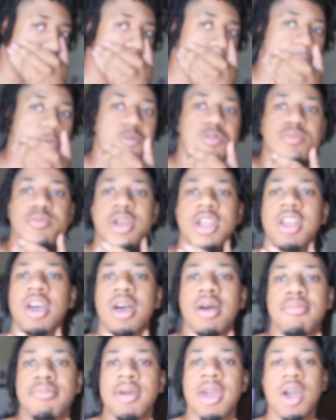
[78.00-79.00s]
What's been
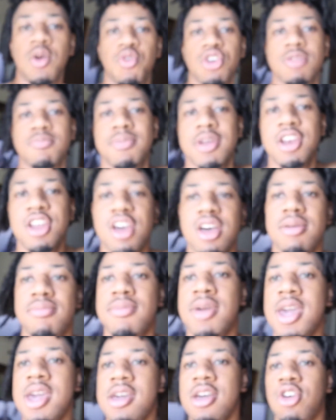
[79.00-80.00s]
up, man?
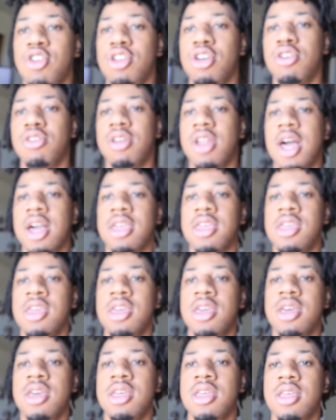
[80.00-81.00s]
Hold on, lock
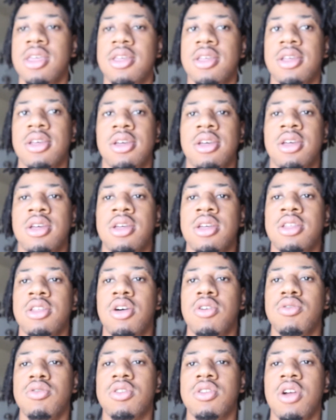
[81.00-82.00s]
in.
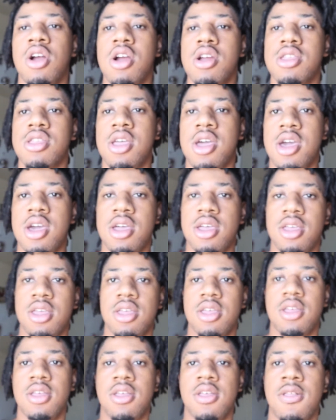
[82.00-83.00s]
Don't start that.
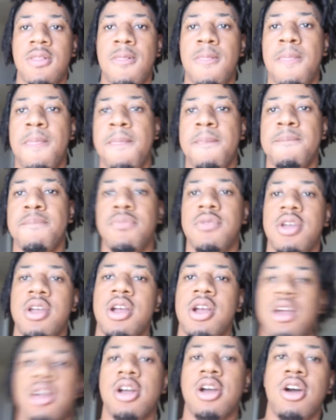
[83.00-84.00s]

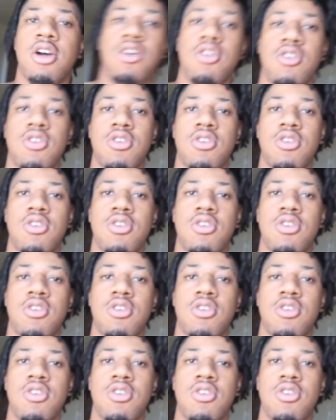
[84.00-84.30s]
There